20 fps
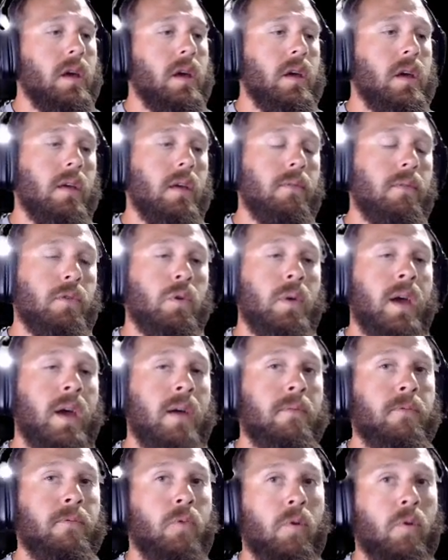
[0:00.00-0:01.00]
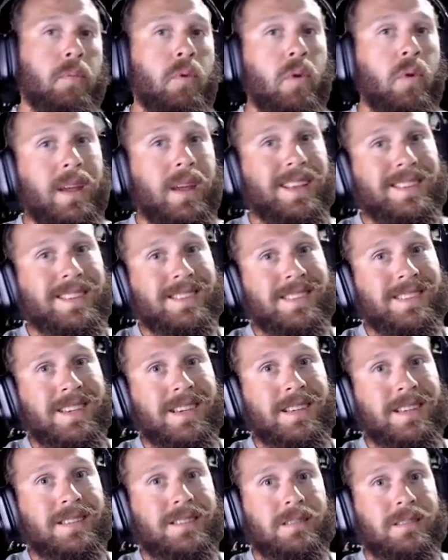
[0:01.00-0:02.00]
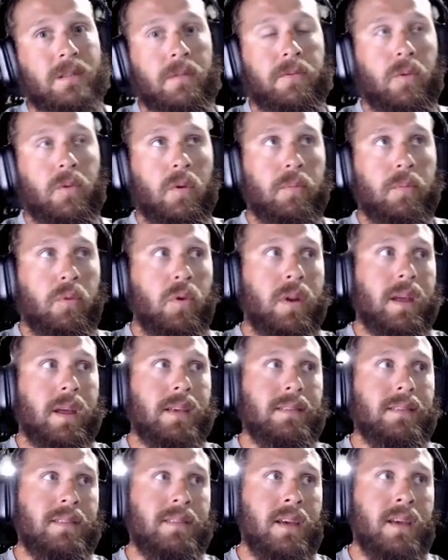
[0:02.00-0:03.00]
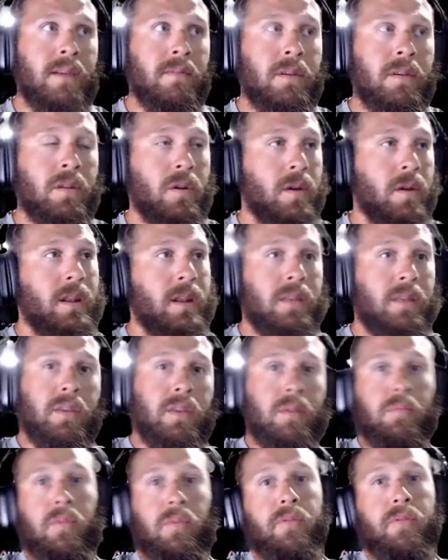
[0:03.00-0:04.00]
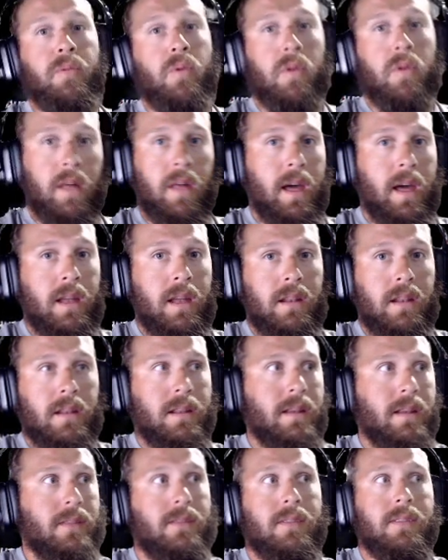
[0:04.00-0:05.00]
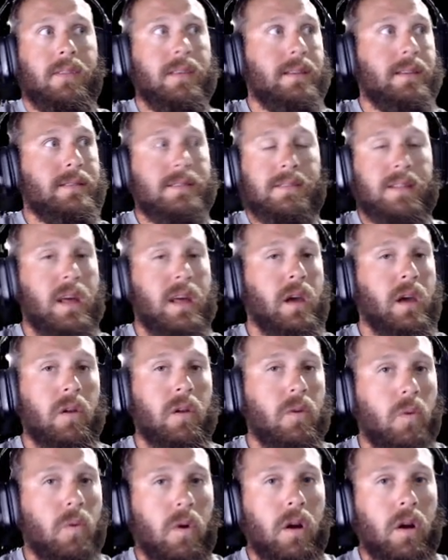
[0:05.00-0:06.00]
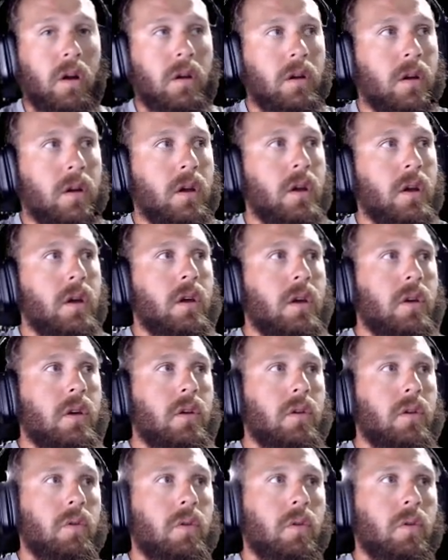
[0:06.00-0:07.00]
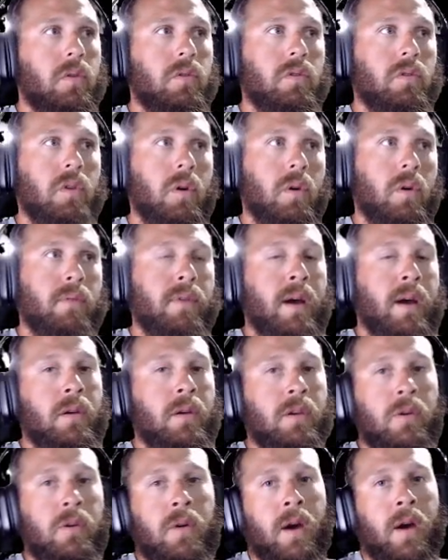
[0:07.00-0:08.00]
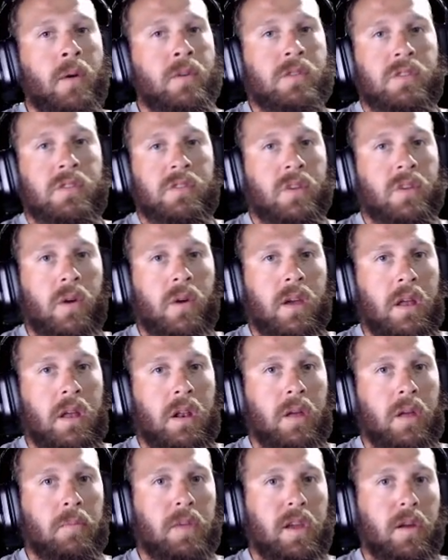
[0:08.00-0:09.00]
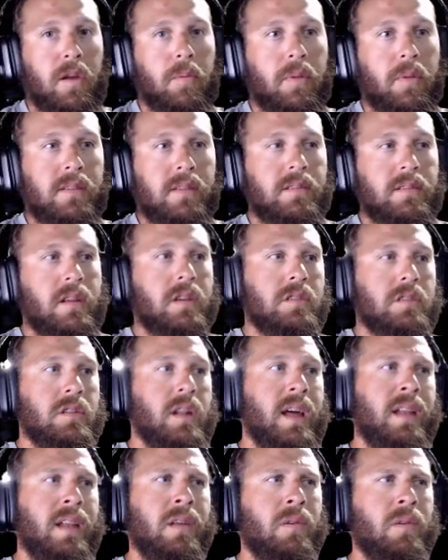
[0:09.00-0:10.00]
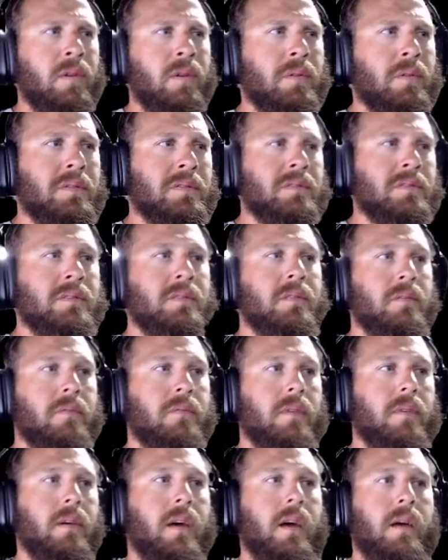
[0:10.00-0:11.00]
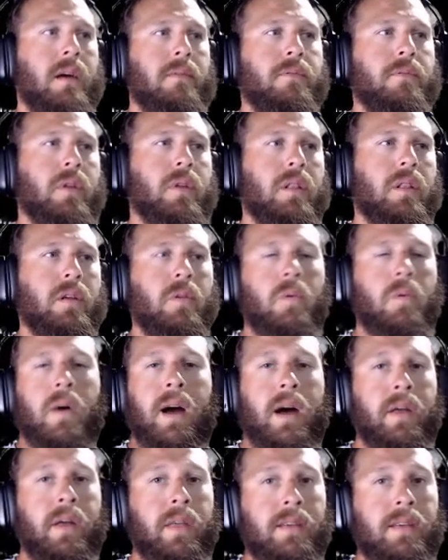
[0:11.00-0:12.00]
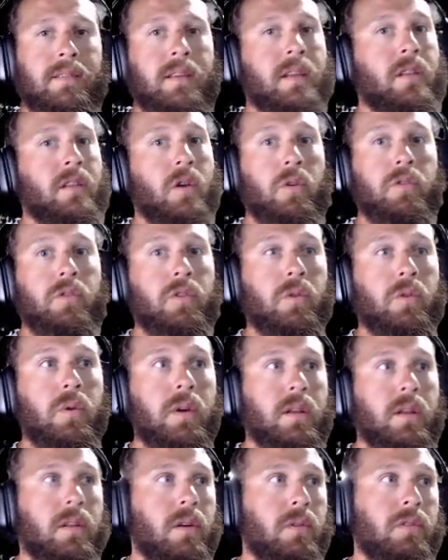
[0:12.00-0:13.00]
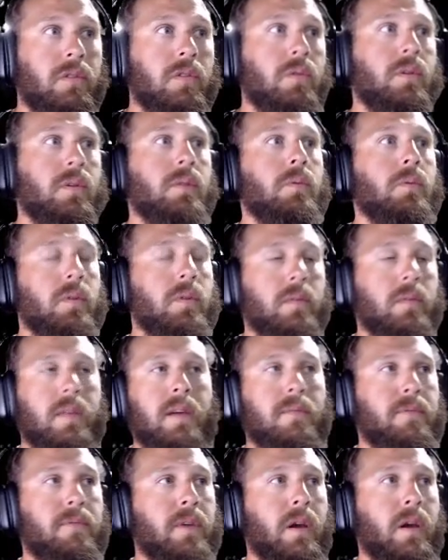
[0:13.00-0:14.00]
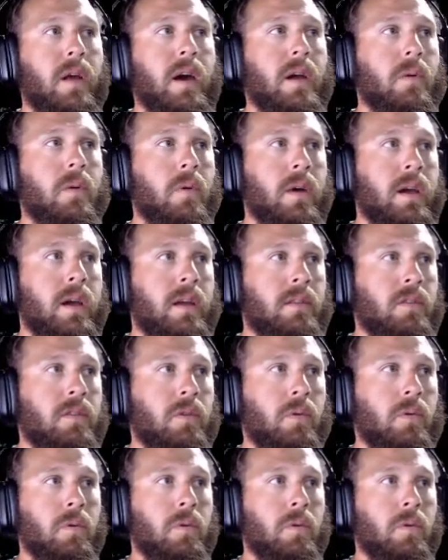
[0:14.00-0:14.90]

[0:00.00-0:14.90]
If you have 4.86 or 4.87 or anything before that, it's this is not going to work. So if I were you, I would just go ahead and update your PlayStation. I know there's for a little while. They said, don't do it, don't do it. Well, they figure out a way to